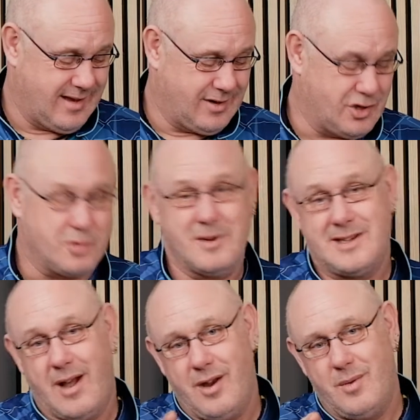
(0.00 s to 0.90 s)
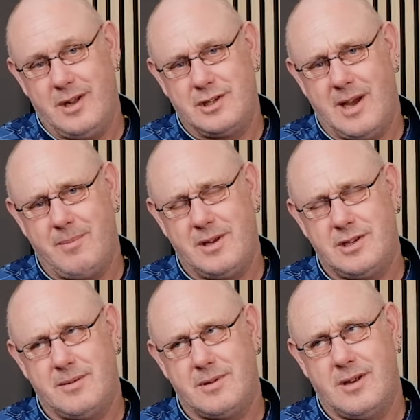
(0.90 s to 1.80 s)
Just missed out on the World
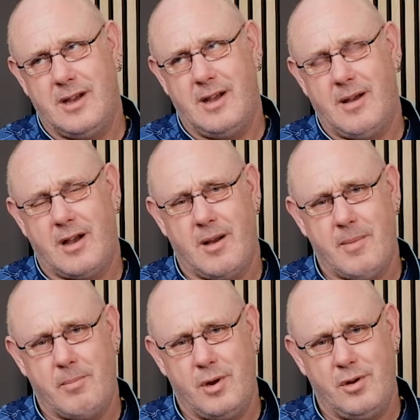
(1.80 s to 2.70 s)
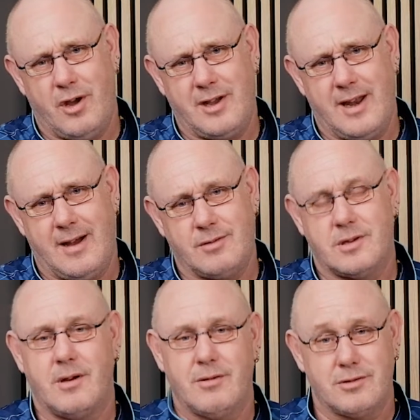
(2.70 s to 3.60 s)
Championships. I can't remember who knocked it out.
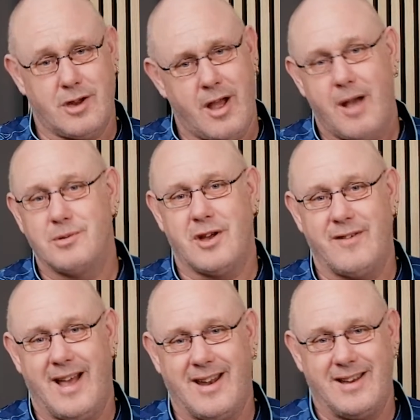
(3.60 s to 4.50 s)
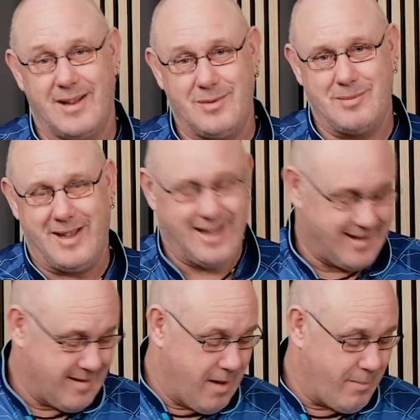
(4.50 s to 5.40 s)
So I'm sorry, Alan, it was me.
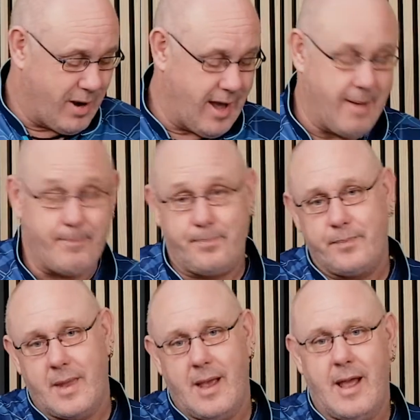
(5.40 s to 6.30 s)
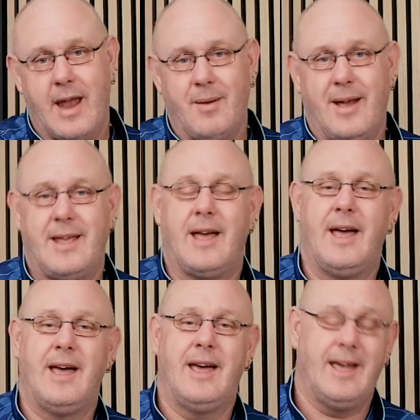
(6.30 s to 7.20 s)
But anyway,
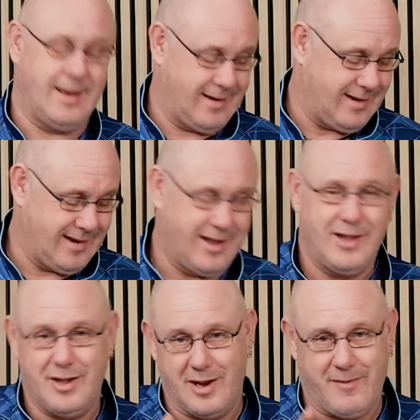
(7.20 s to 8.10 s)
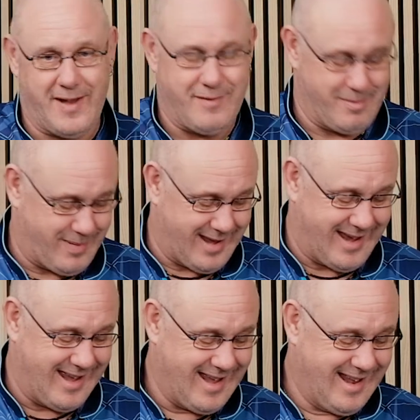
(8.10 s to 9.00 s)
you're the favourite
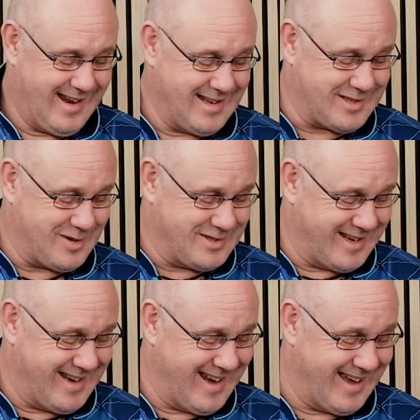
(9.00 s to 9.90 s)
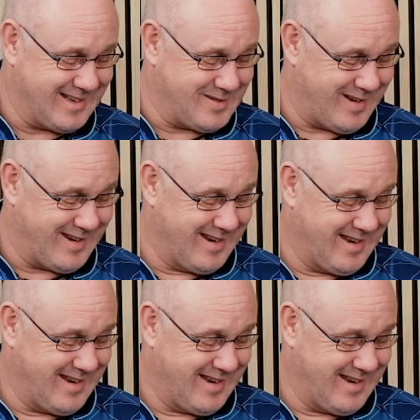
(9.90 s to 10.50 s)
player. Let's go to the next one.